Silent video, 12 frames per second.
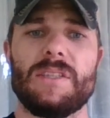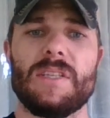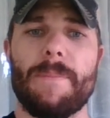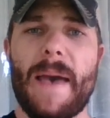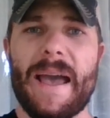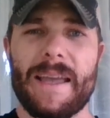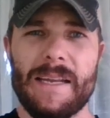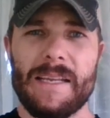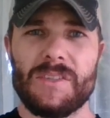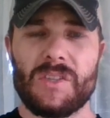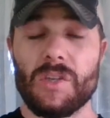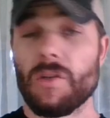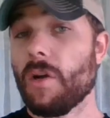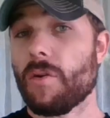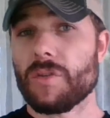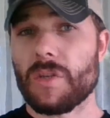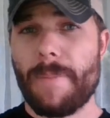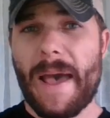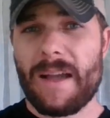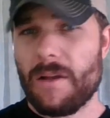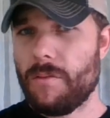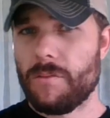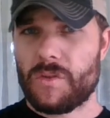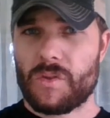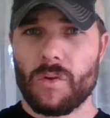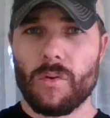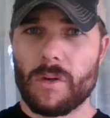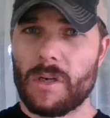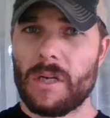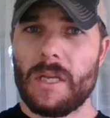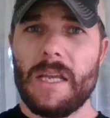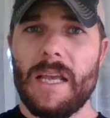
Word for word: tobacconist, your local tobacco store.